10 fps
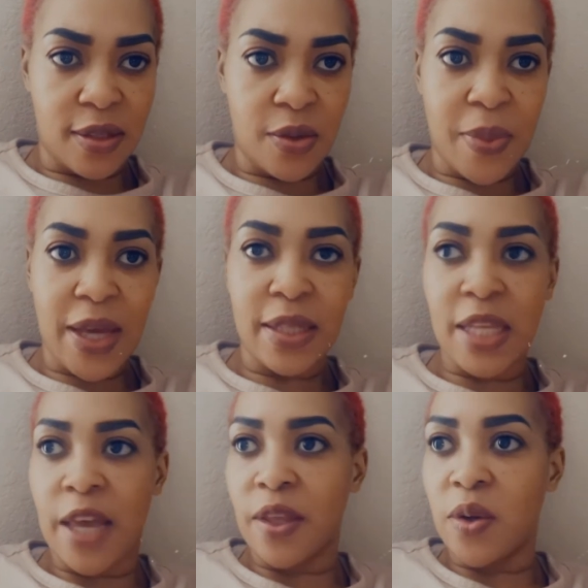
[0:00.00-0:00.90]
So by the
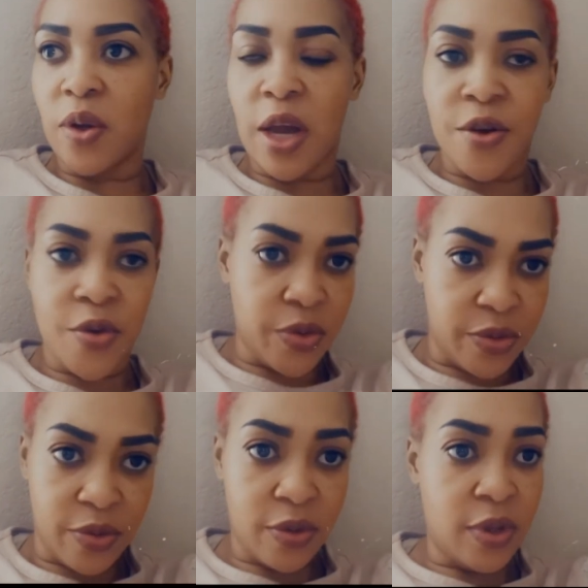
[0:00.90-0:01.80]
time you look
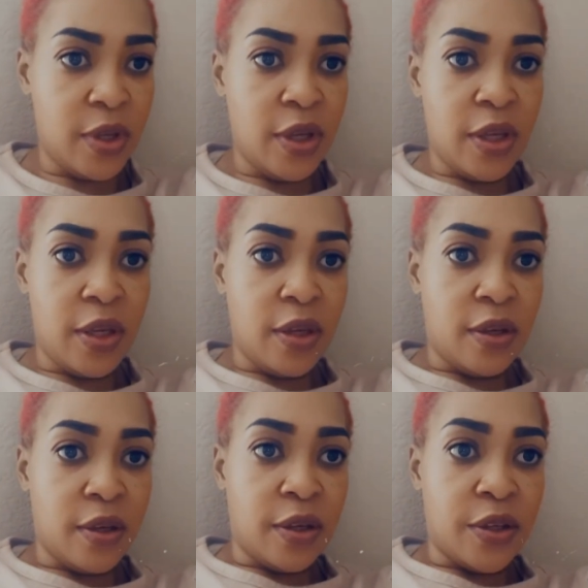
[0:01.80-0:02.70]
around,
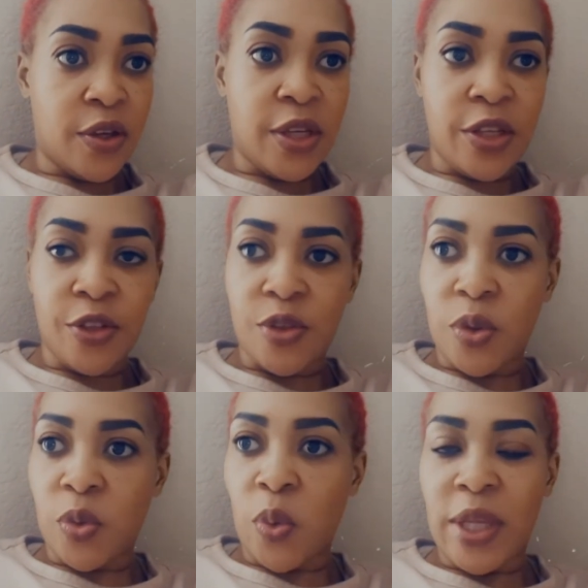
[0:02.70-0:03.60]
you're in your
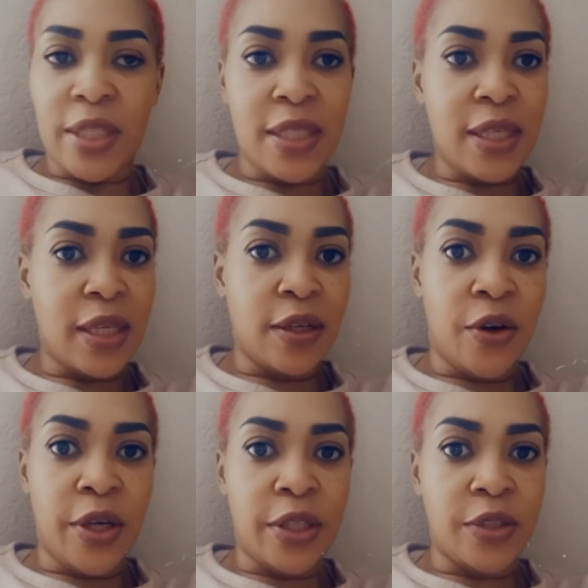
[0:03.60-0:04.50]
20s,
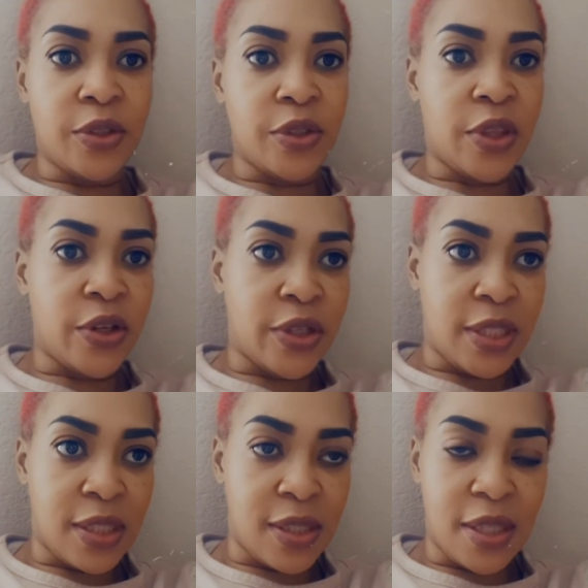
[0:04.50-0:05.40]
going into
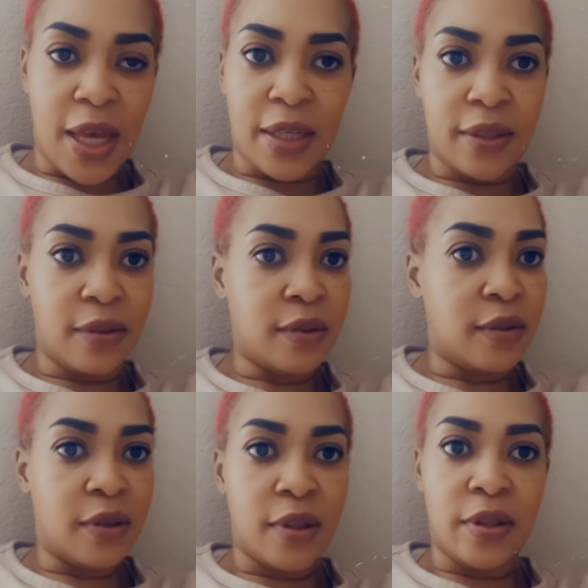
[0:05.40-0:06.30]
30s, and
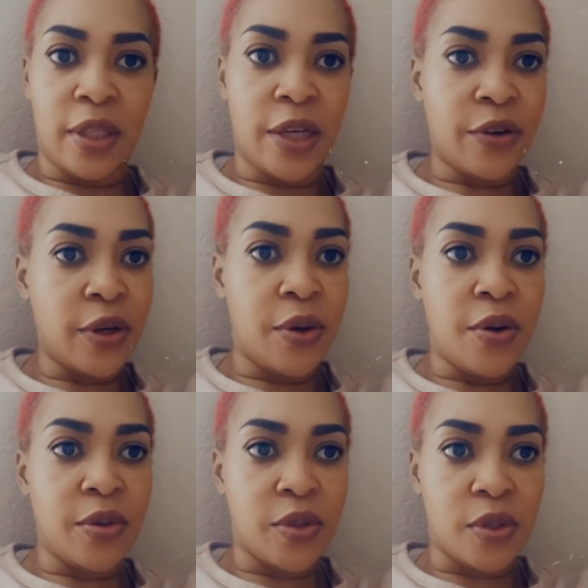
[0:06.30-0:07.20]
there it
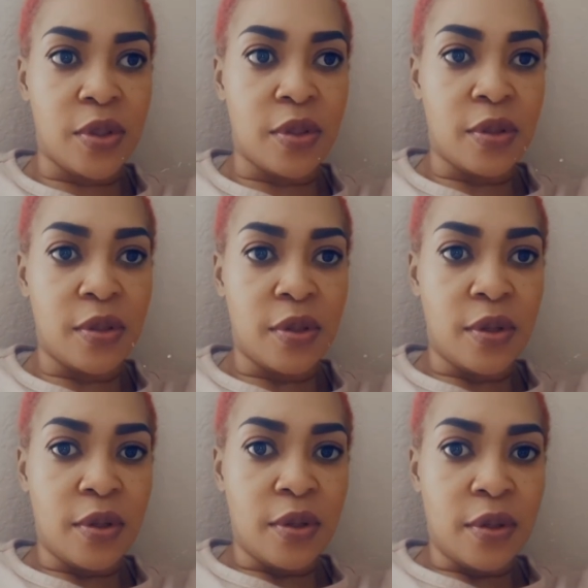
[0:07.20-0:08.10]
goes.
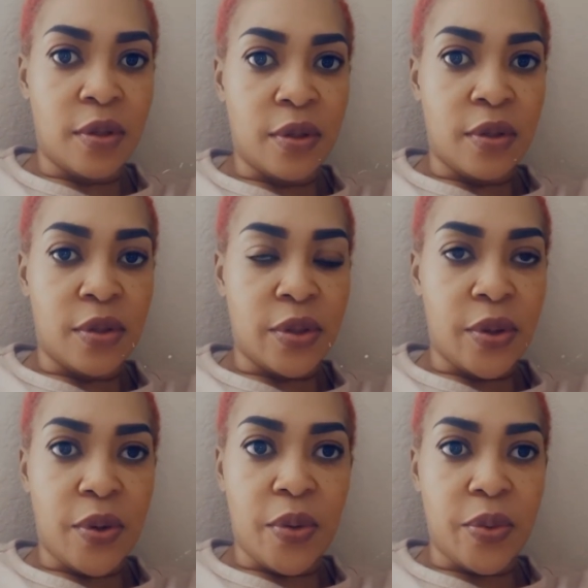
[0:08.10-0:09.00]

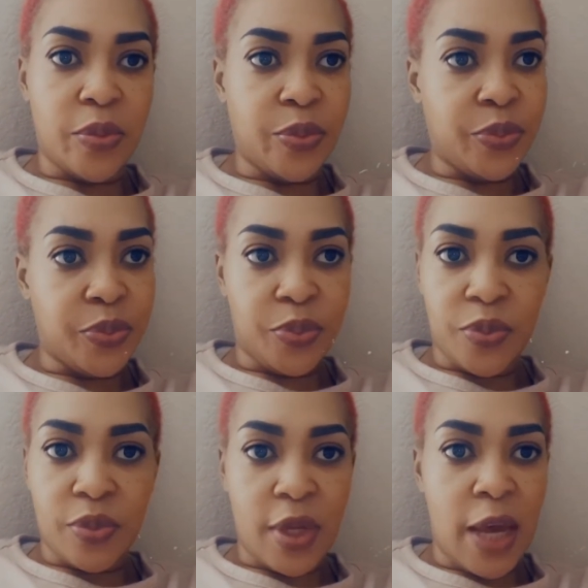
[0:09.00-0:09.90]
So
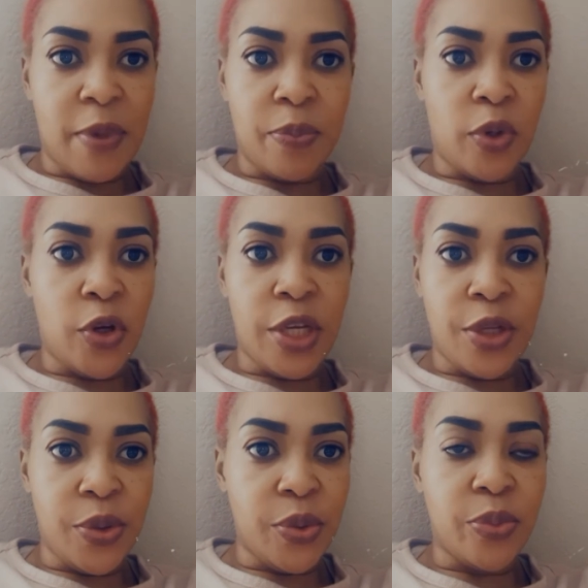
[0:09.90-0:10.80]
I'm imploring
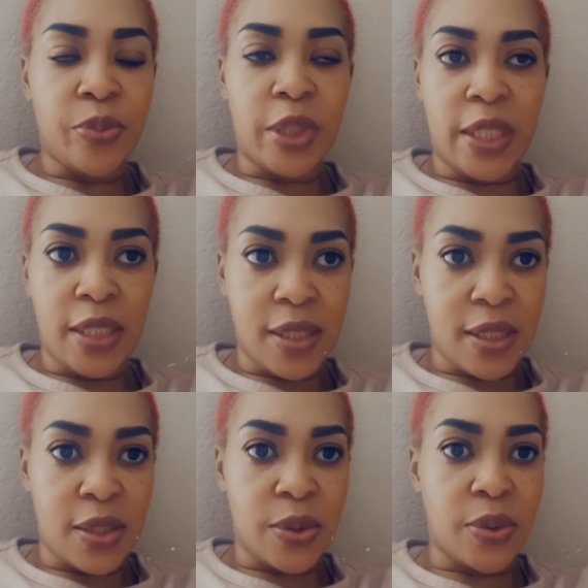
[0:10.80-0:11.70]
you,
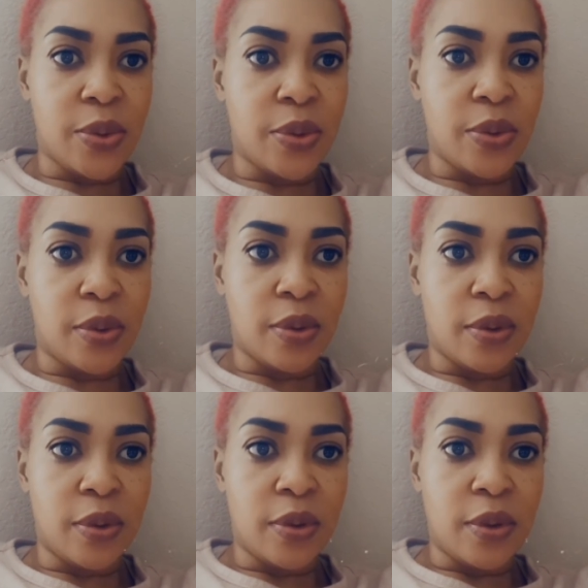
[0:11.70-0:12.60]
please, to
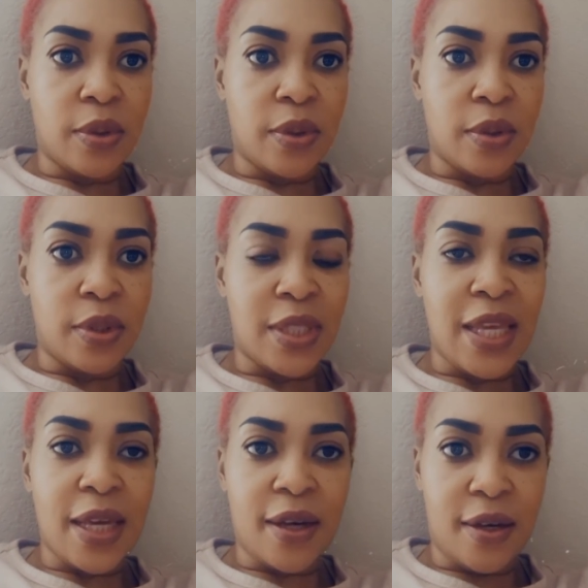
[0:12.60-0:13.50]

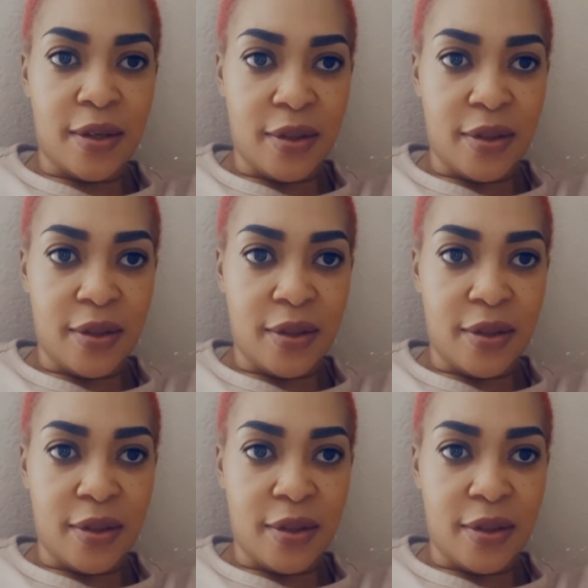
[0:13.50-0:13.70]
take